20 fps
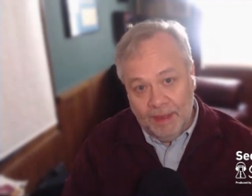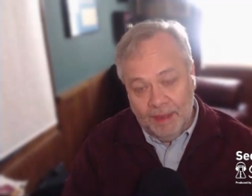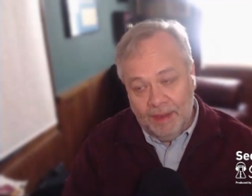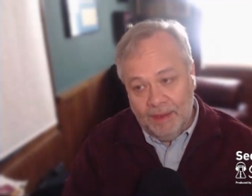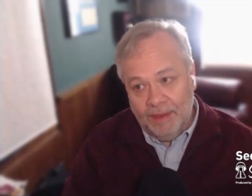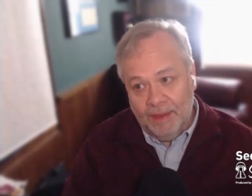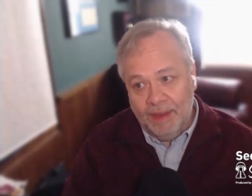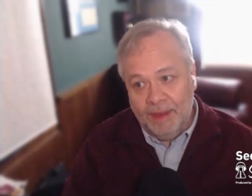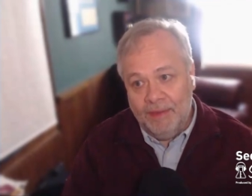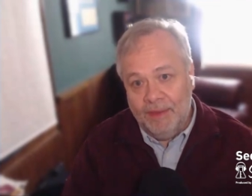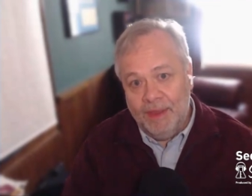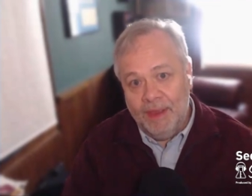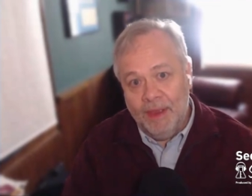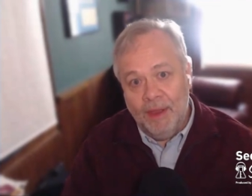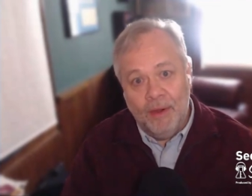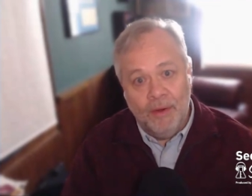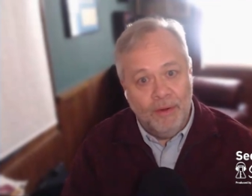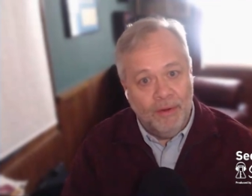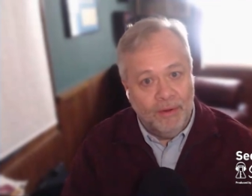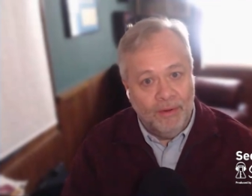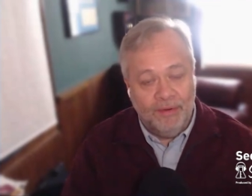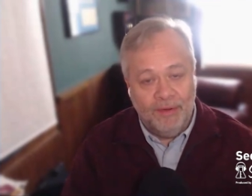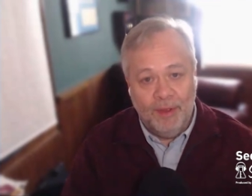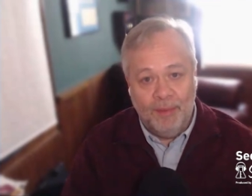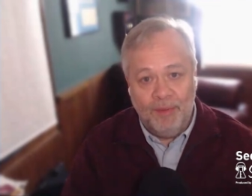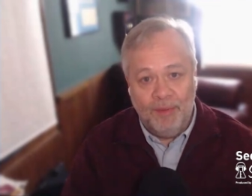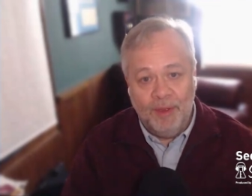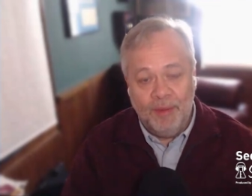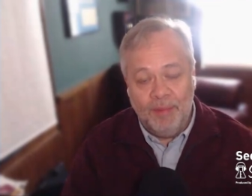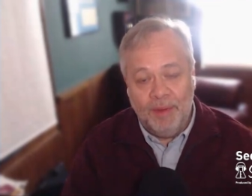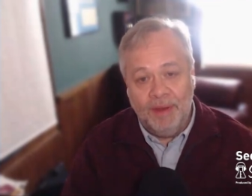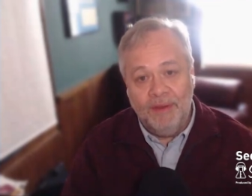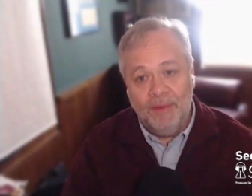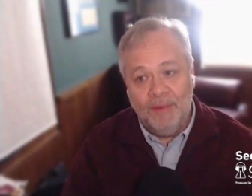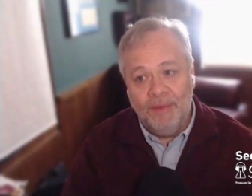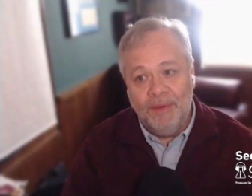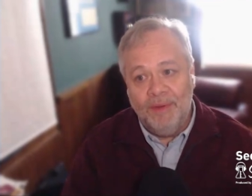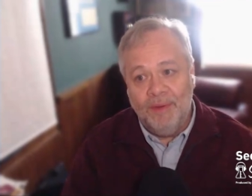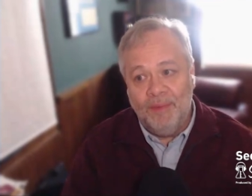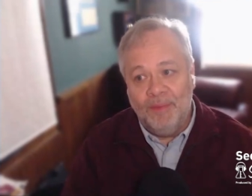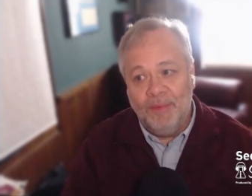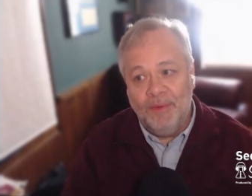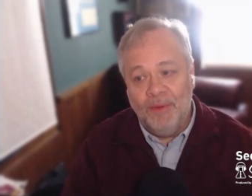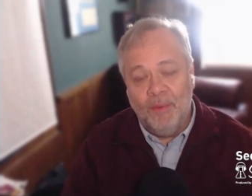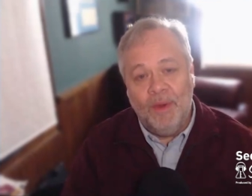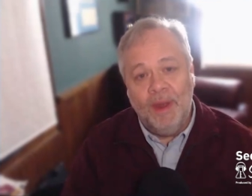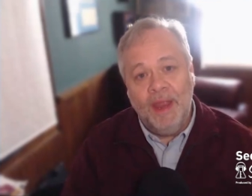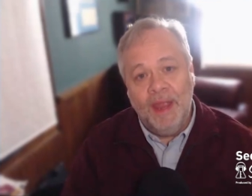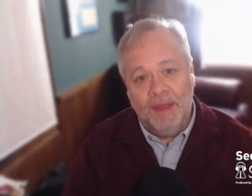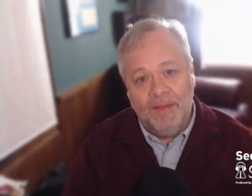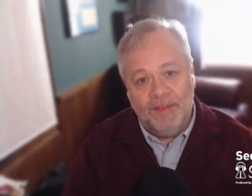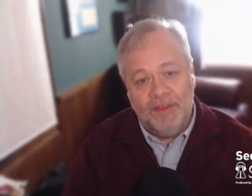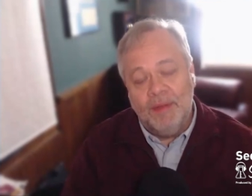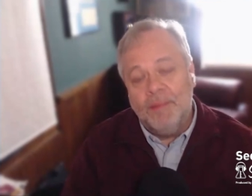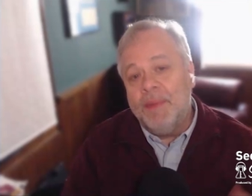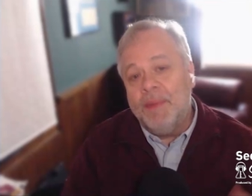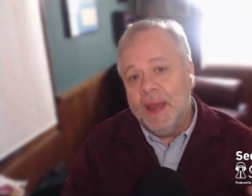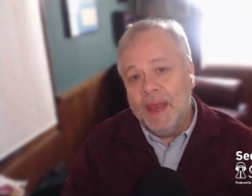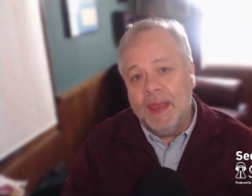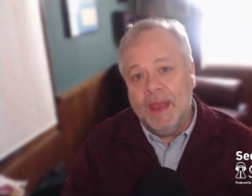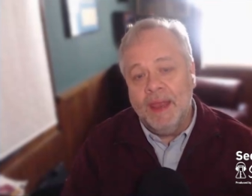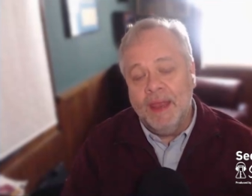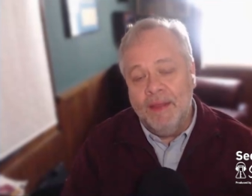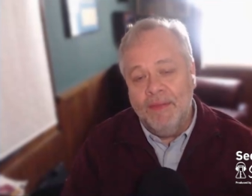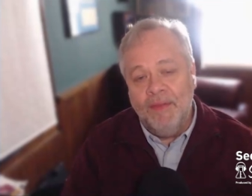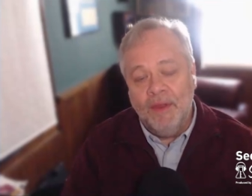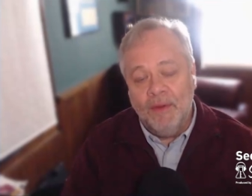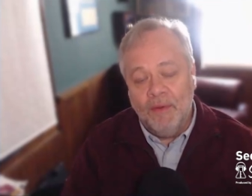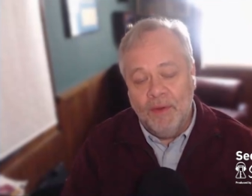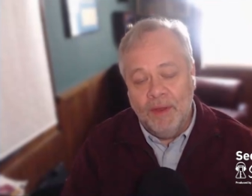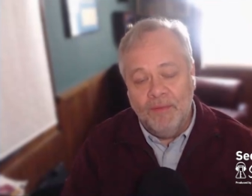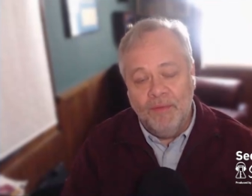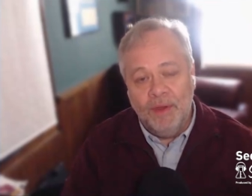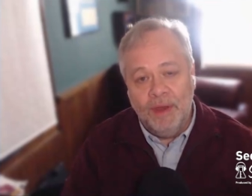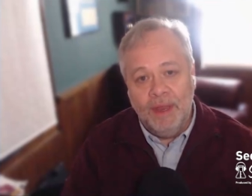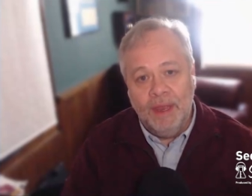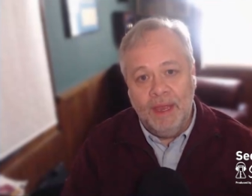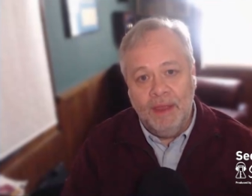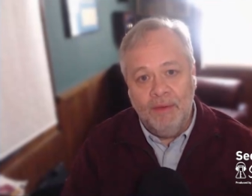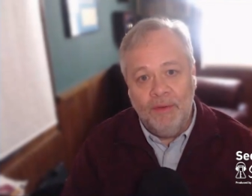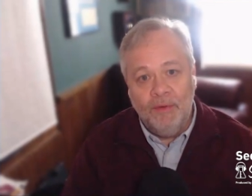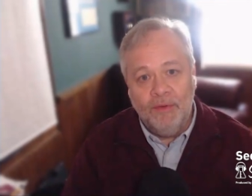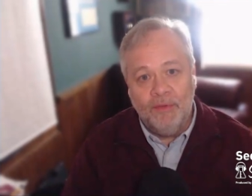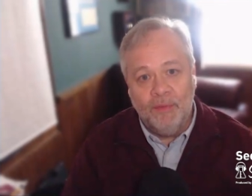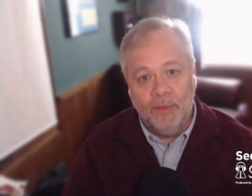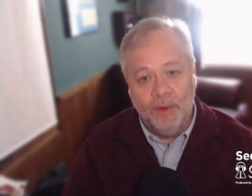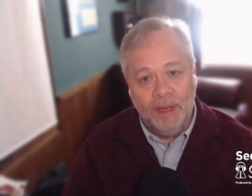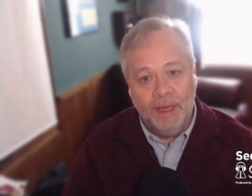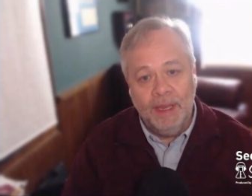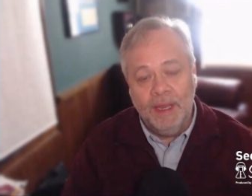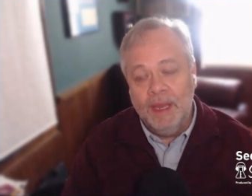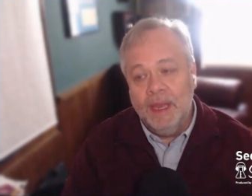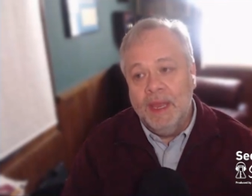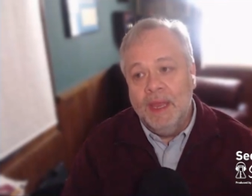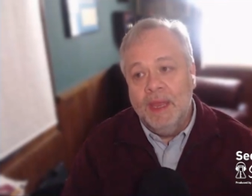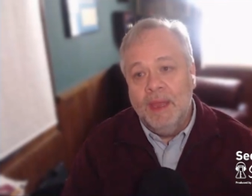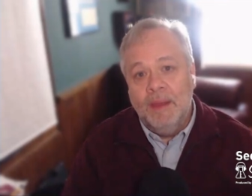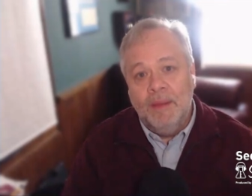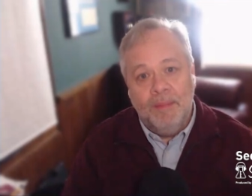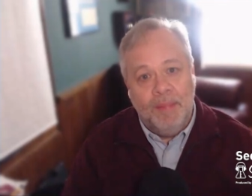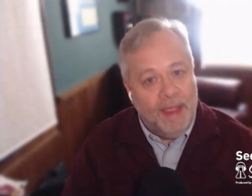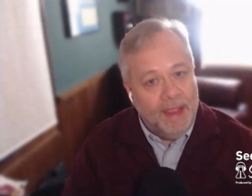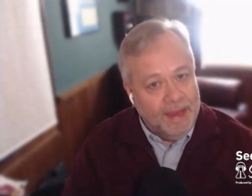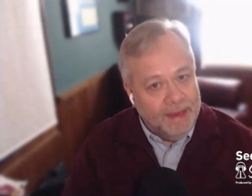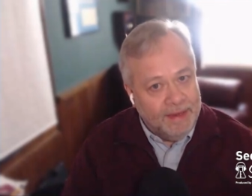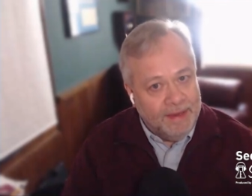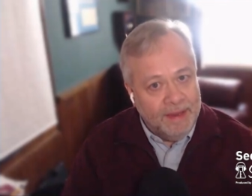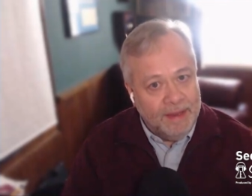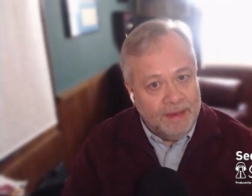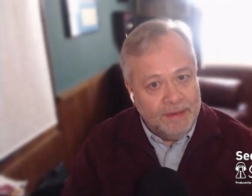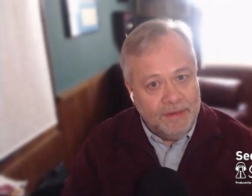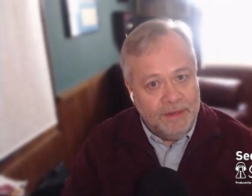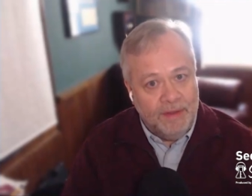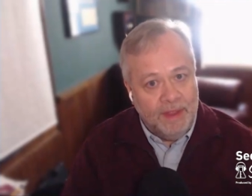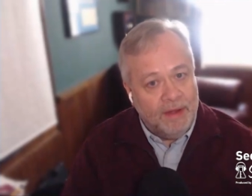the owner or something. But you want to have somebody in there every day who's really paying attention.